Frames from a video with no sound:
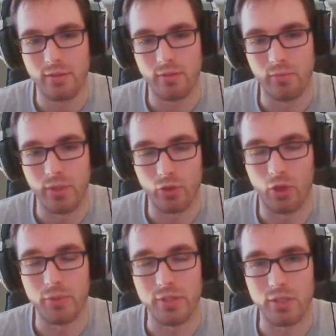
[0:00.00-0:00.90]
it
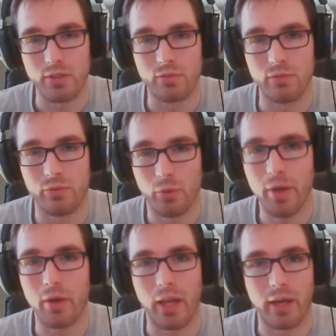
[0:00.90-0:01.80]
compensates for
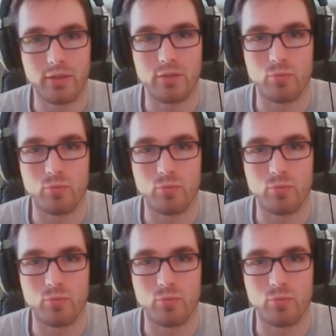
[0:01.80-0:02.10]
parallax.